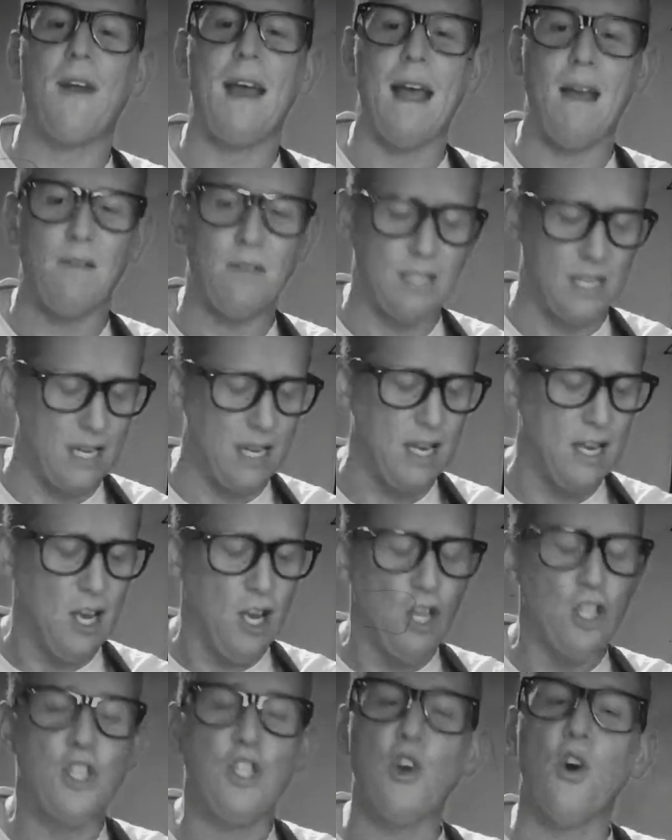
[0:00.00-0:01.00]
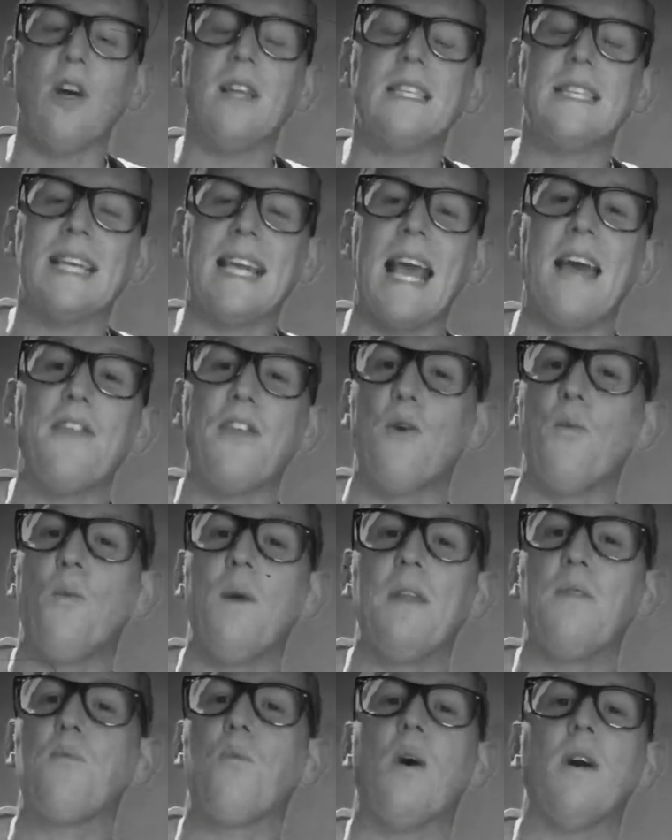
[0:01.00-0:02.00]
crowd to join together
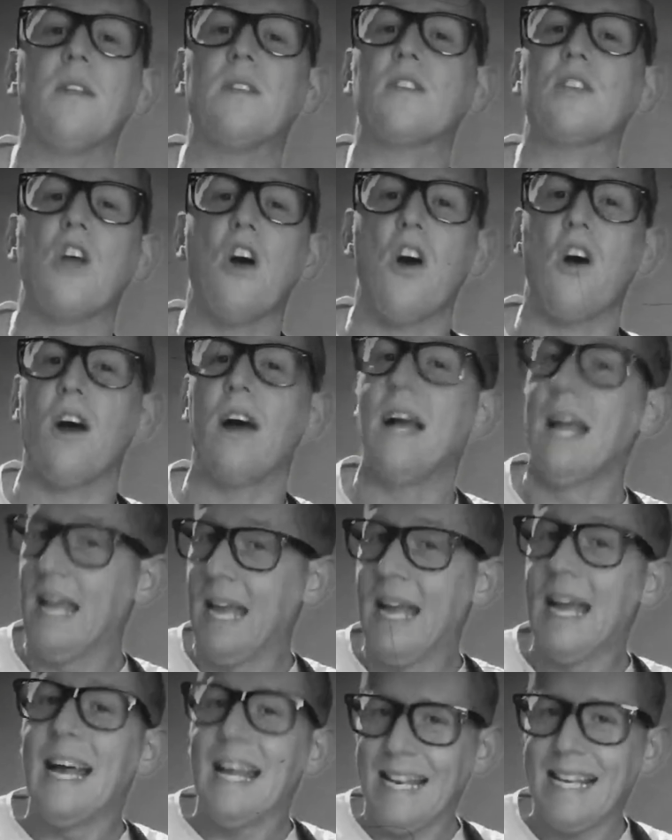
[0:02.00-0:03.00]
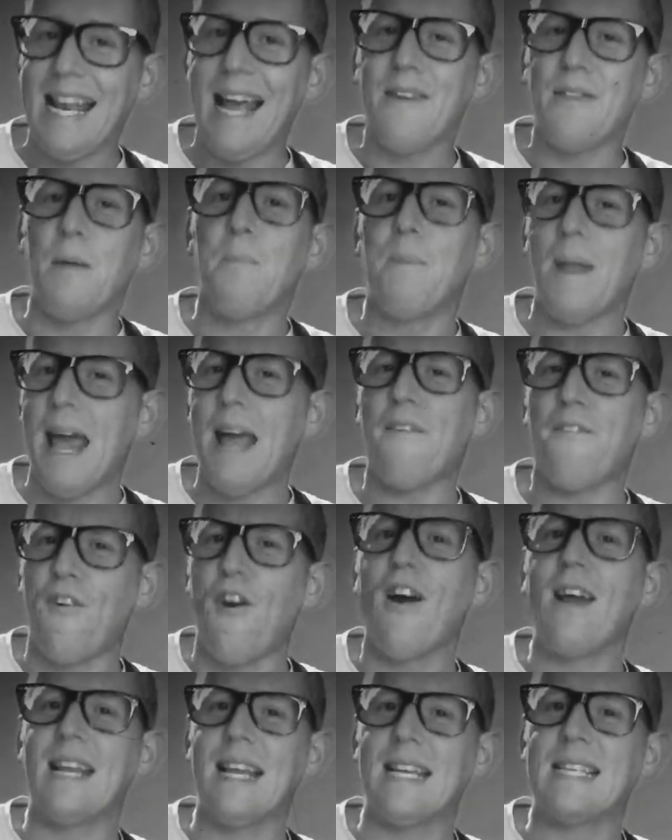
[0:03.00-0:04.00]
with one song. Now the Black
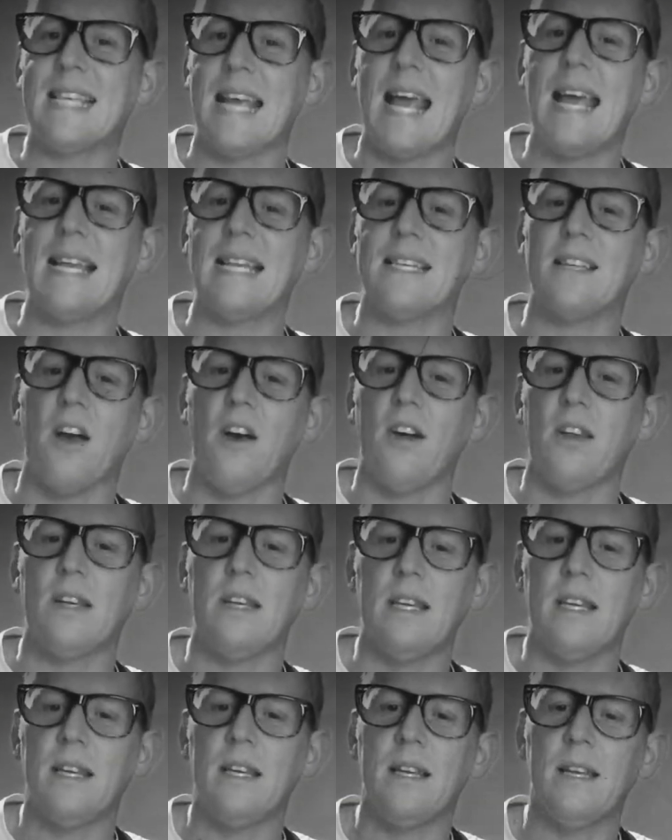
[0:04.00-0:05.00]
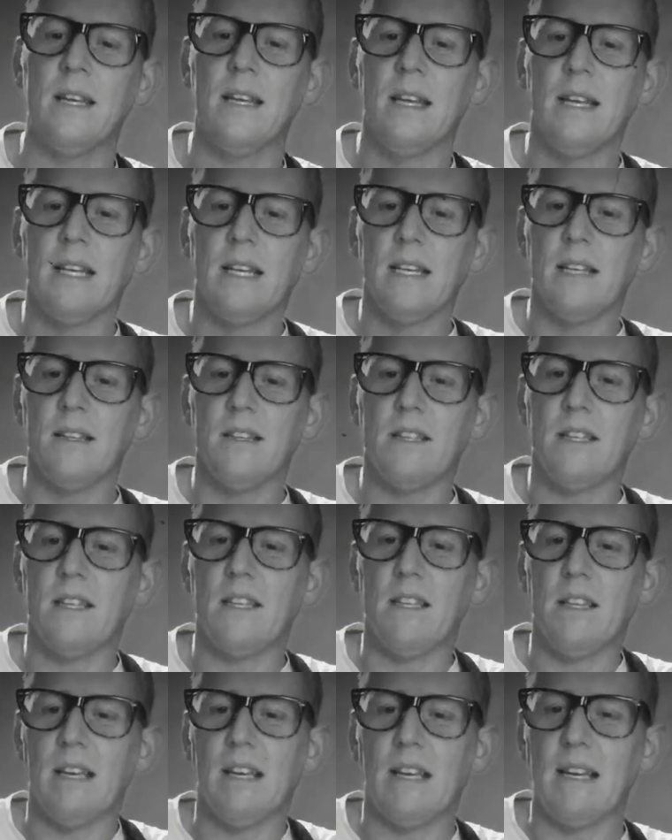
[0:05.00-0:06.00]
Friday sale is on.
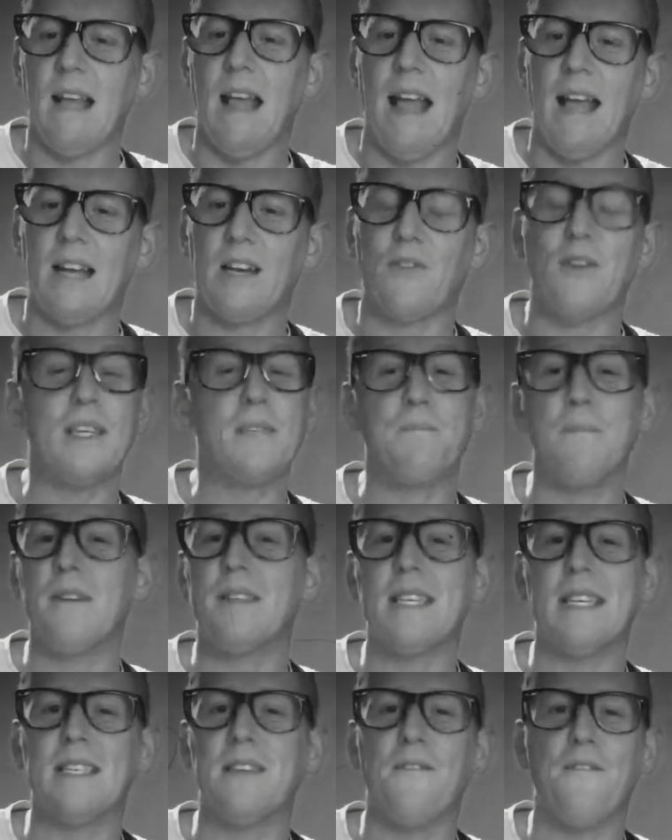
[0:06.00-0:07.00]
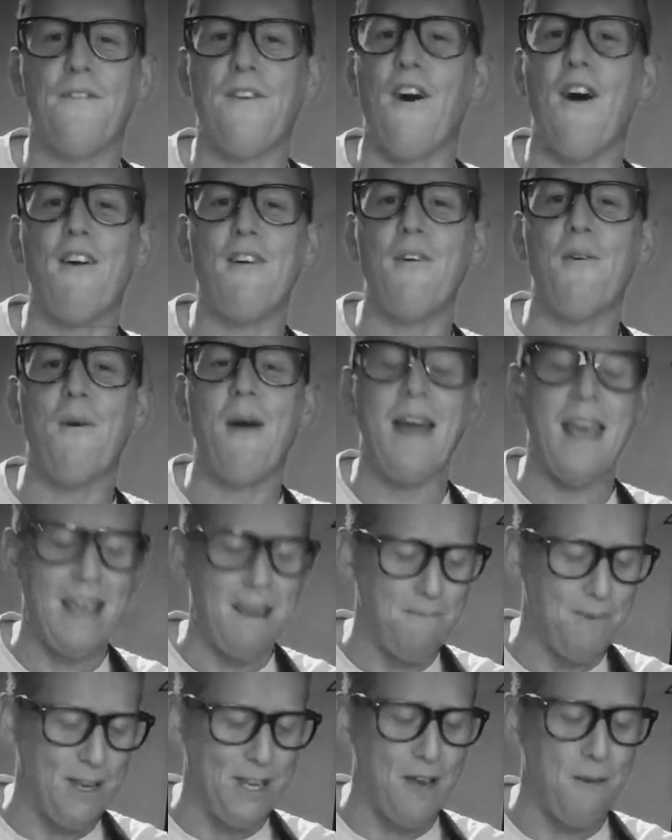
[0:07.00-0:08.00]
Christmas isn't far away,
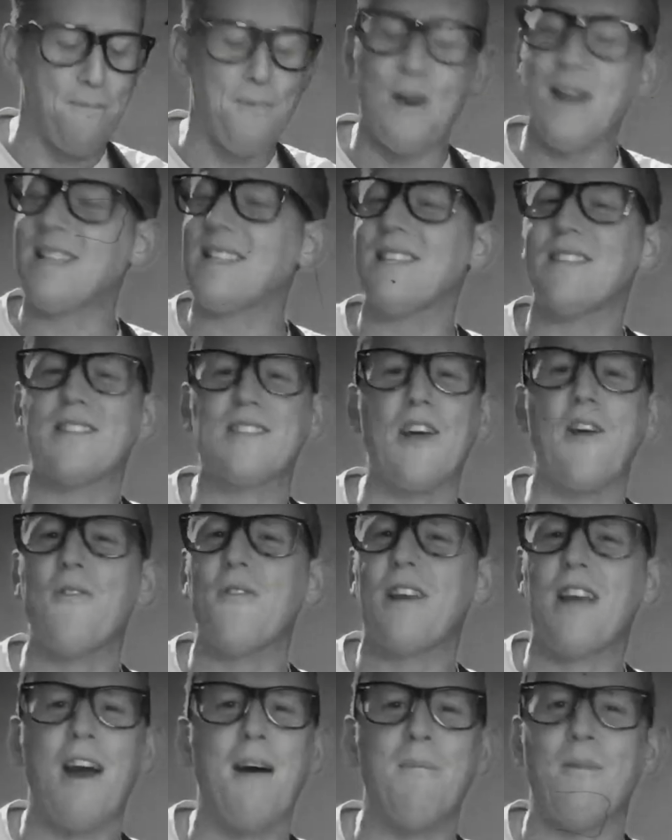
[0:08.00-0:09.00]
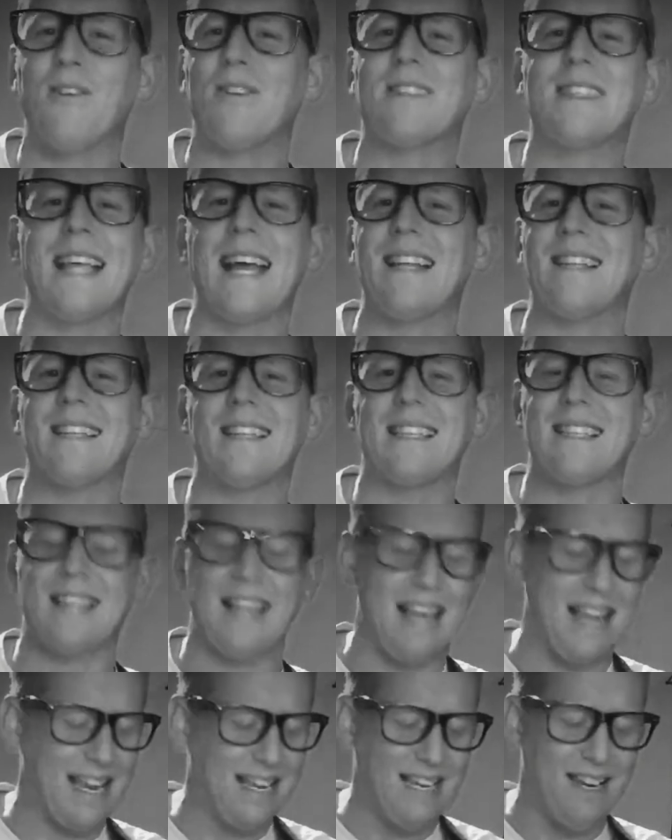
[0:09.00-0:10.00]
but your presents don't come on Santa's
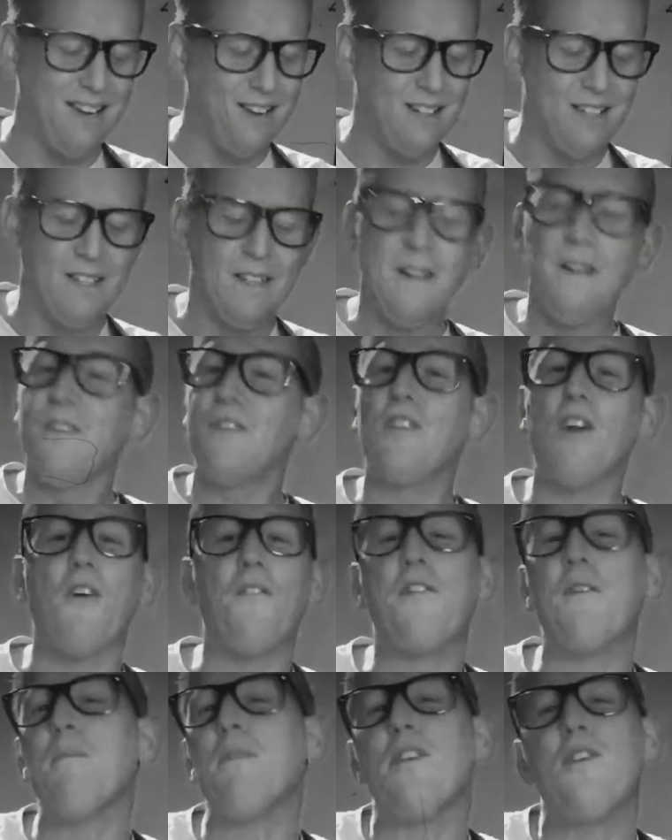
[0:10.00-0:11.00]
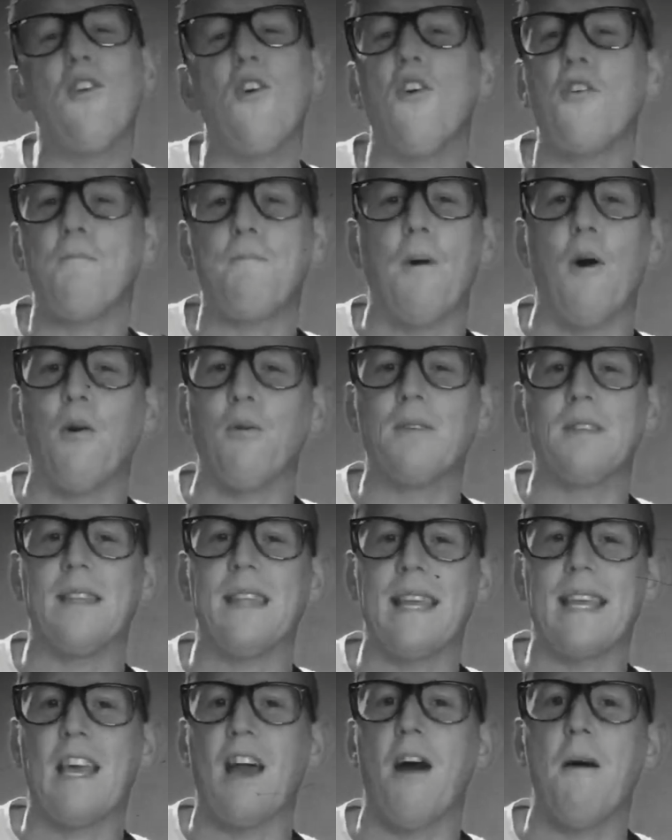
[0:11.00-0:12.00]
sleigh. No, not from the North Pole do
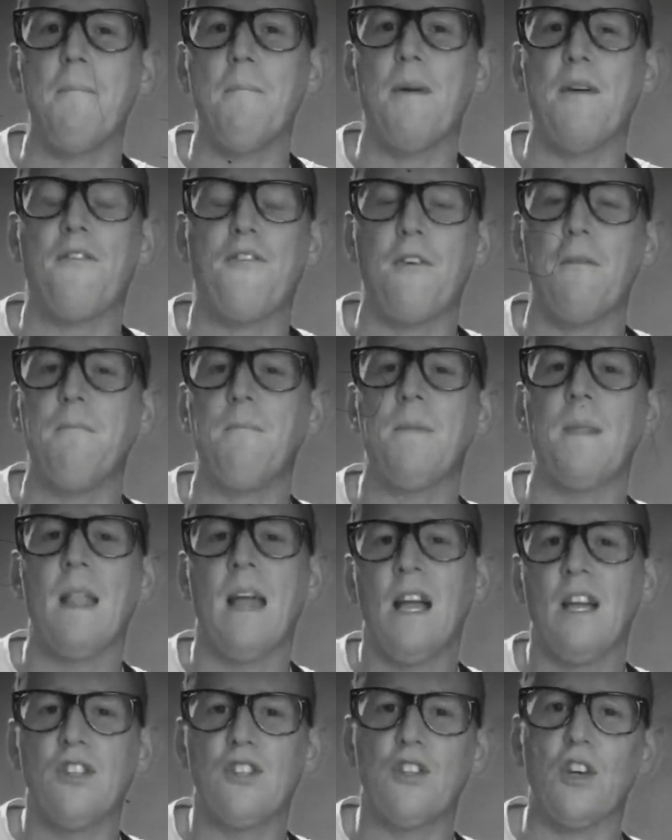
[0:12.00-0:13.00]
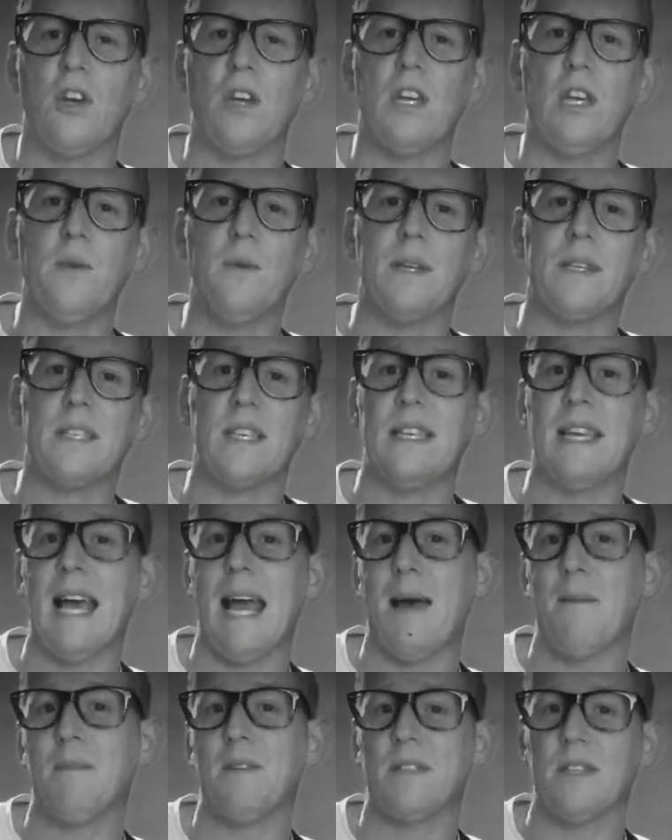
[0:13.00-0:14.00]
they come, but from John Lewis and
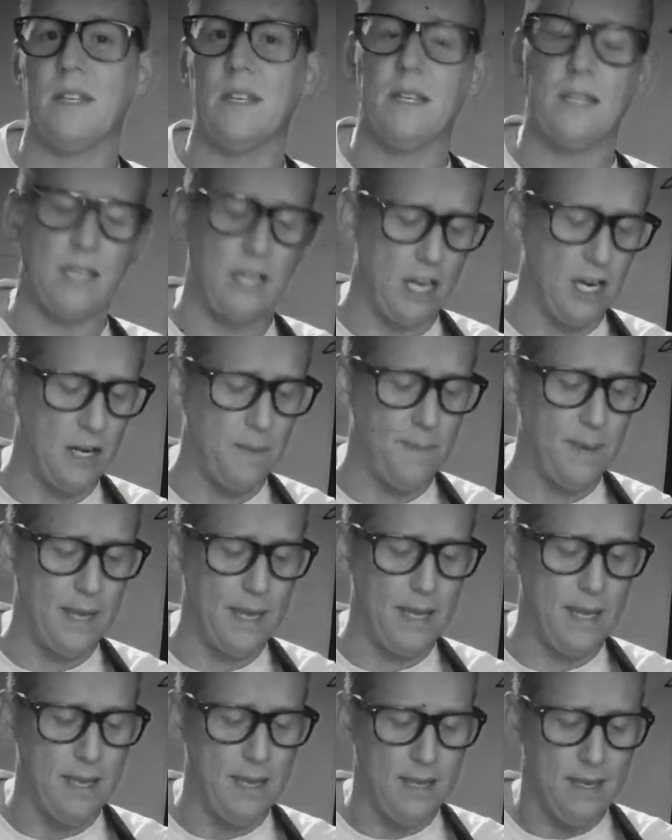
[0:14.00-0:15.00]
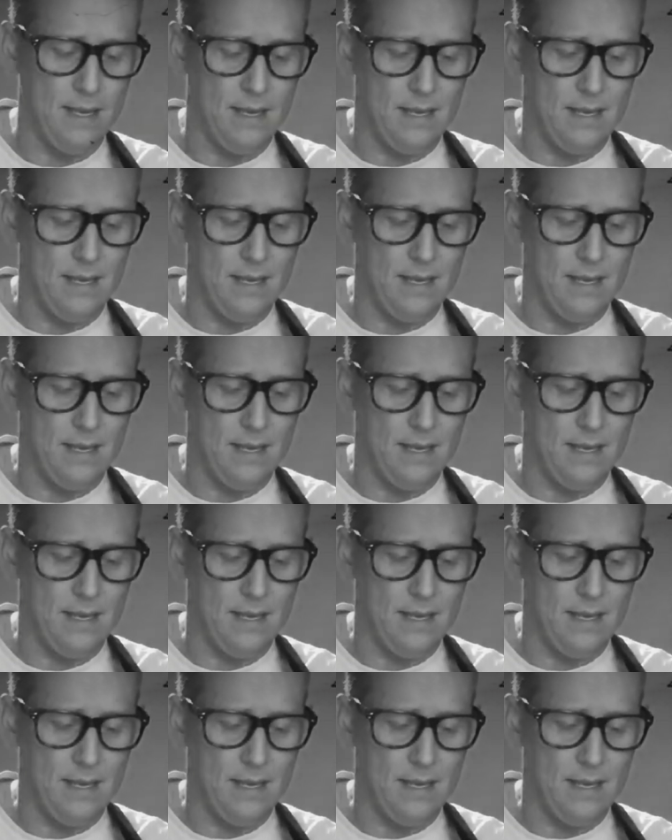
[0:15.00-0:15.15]
Amazon. Gonna be